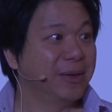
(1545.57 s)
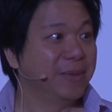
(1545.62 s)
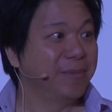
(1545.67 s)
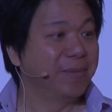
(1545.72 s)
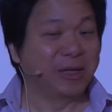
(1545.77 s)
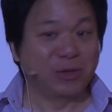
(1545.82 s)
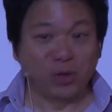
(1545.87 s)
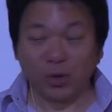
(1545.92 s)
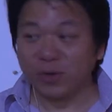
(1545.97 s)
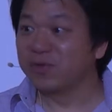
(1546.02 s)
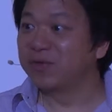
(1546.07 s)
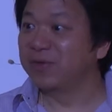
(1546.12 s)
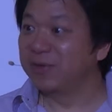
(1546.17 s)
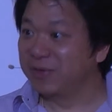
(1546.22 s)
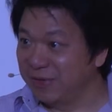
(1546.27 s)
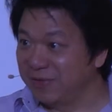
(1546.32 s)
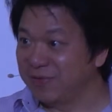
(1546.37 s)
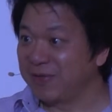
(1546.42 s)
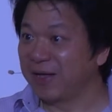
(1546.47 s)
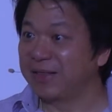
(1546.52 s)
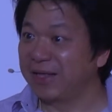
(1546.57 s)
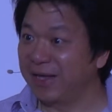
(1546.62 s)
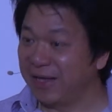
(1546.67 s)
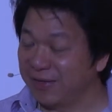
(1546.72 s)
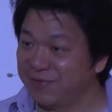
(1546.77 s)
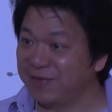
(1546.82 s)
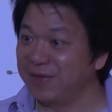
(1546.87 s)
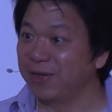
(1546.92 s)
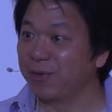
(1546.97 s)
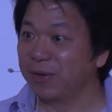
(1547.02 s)
But these are the
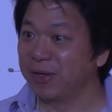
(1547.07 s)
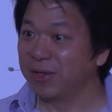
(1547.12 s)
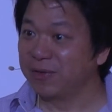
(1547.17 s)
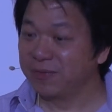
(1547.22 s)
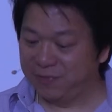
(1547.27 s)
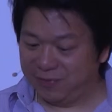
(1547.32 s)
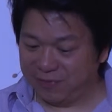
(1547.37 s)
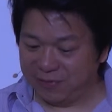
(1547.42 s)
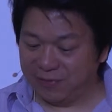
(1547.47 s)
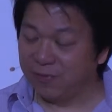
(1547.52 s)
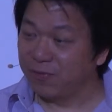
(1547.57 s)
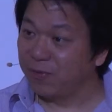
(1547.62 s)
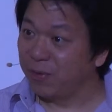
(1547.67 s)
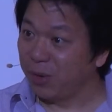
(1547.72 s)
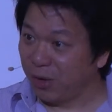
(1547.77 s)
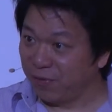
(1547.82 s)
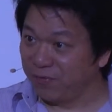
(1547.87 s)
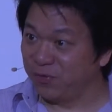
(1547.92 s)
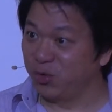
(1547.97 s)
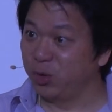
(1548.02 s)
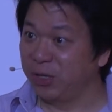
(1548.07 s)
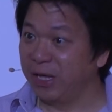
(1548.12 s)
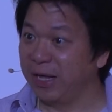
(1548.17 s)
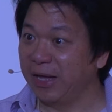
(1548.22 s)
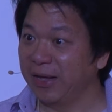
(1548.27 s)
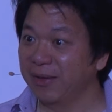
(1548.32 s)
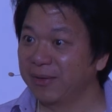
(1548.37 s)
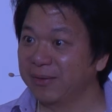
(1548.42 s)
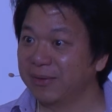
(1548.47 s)
Assyrians of today,